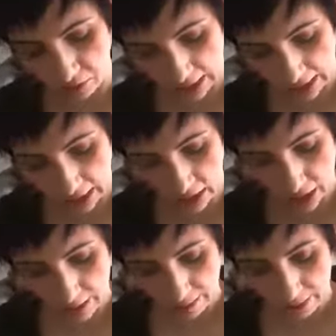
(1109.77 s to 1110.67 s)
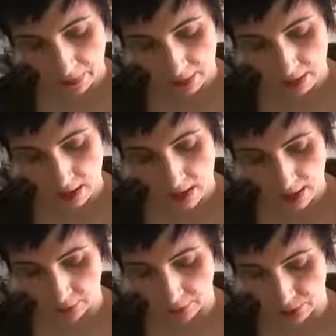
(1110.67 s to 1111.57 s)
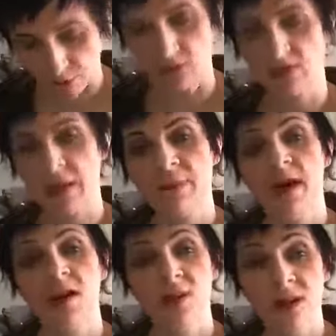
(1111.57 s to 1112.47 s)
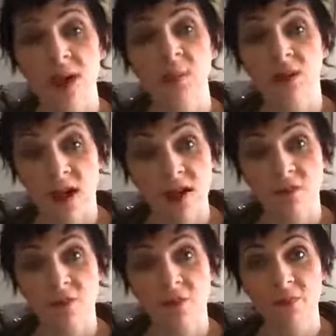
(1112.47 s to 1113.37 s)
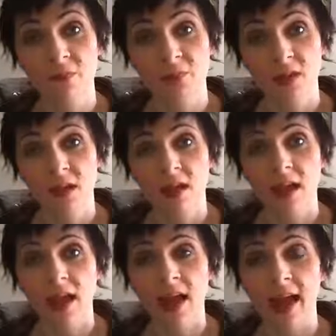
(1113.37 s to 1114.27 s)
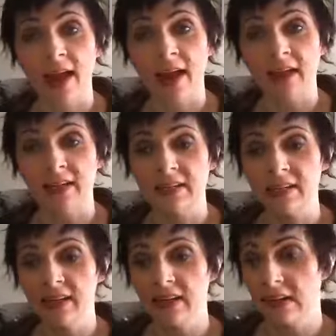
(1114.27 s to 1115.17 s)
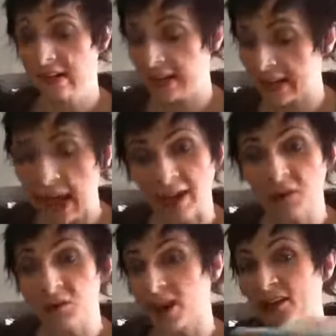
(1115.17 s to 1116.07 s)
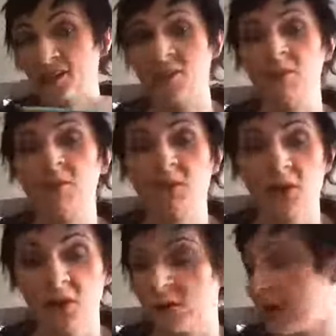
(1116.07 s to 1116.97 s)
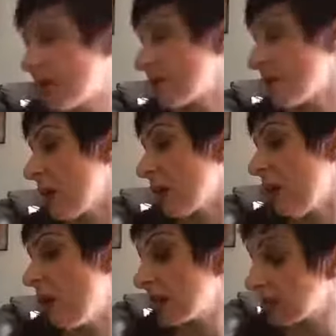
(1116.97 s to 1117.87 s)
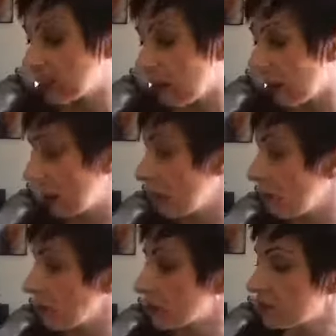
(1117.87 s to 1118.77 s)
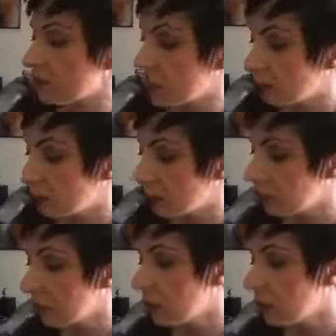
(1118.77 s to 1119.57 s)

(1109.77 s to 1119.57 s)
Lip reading: plane? And the response came back that I am alive. And it kind of goes back to something we talked about yesterday, where, honest to God, most of the people